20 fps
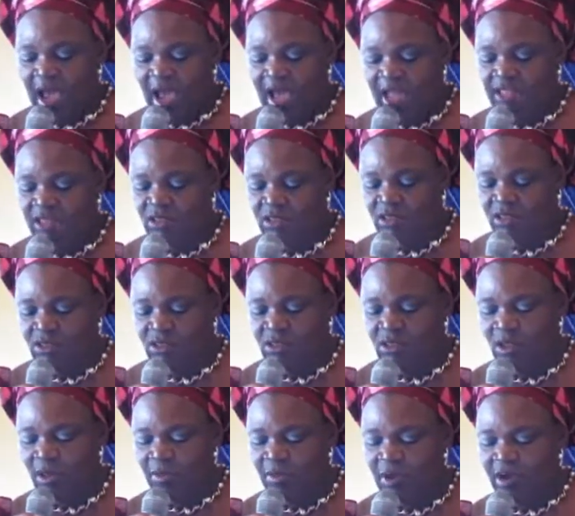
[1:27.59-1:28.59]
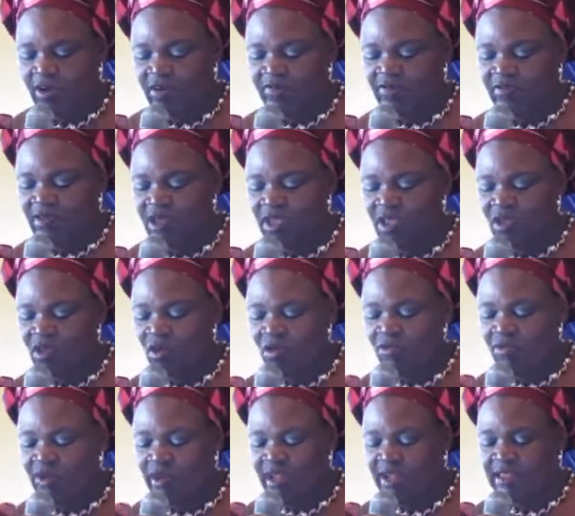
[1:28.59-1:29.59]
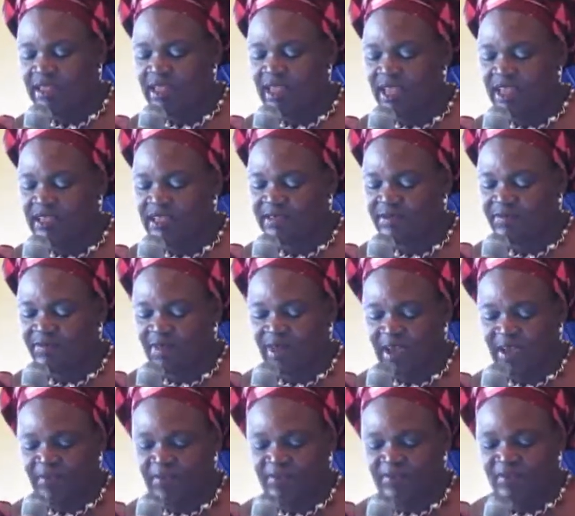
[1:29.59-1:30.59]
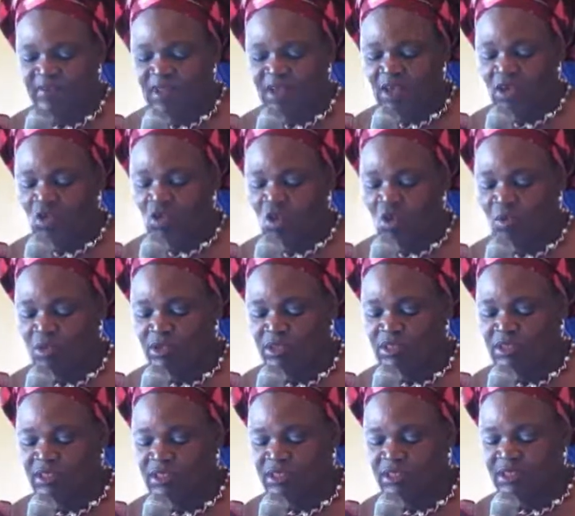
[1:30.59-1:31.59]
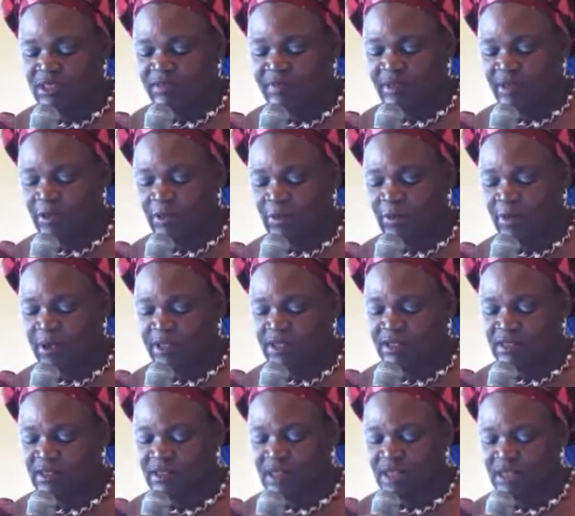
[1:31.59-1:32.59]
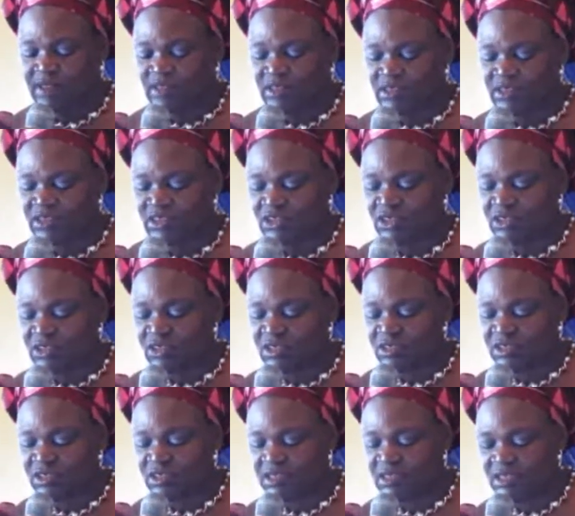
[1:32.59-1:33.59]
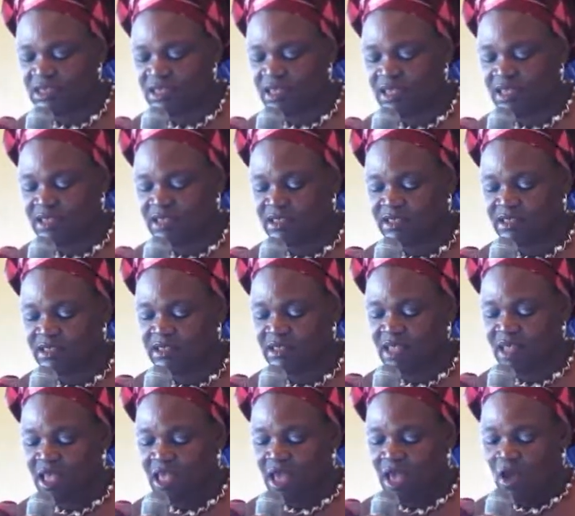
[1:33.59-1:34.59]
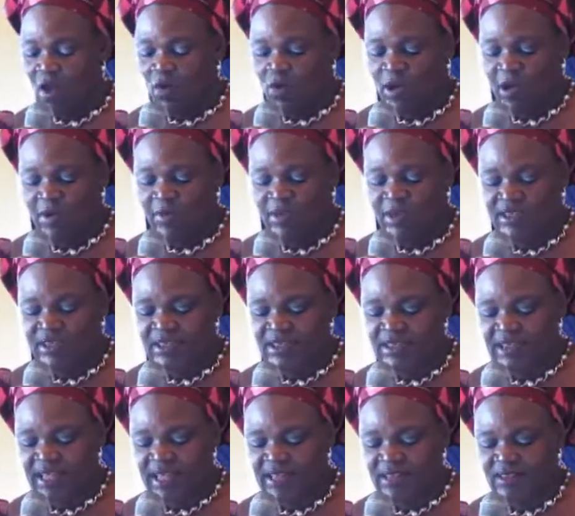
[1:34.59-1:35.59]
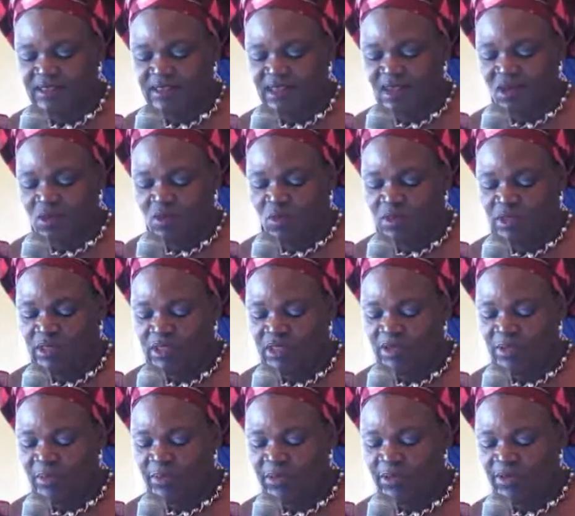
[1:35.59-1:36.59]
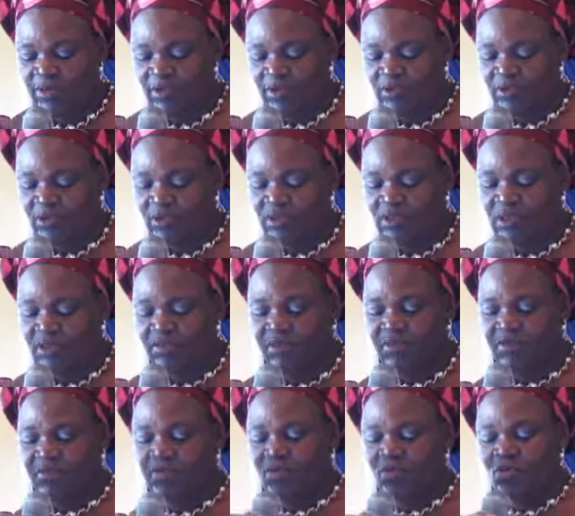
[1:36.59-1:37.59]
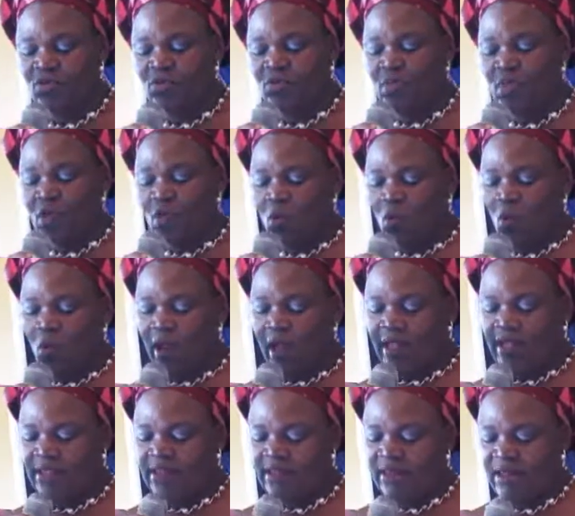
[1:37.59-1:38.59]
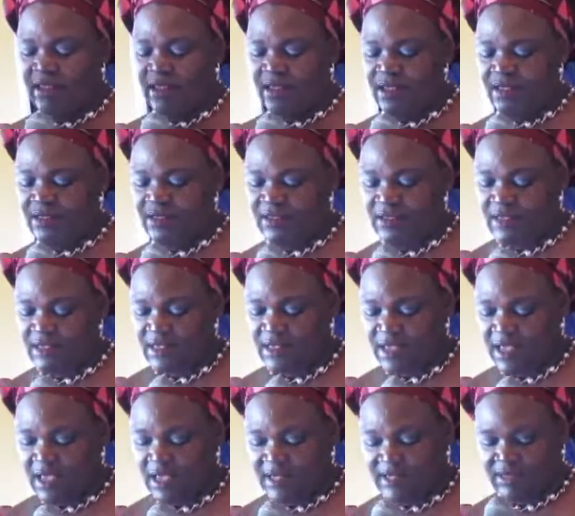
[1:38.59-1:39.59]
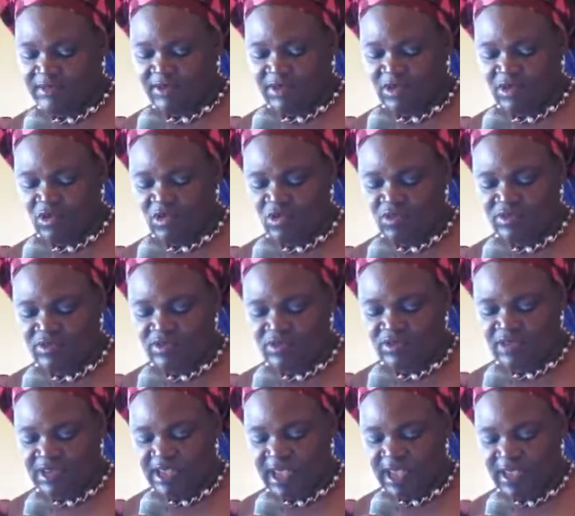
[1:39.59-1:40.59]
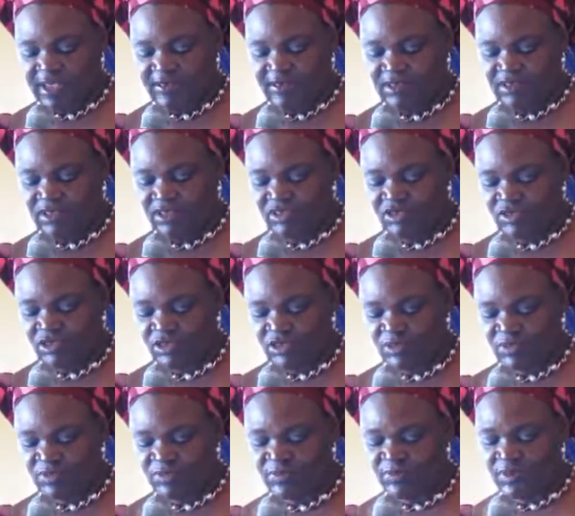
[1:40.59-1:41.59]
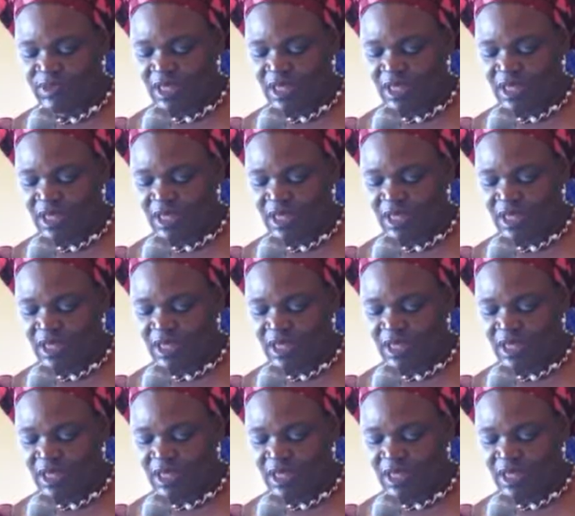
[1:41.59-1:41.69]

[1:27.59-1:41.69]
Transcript: A total number of 385 community development associations were registered within the period under review, while 3 CDAs renewed their registration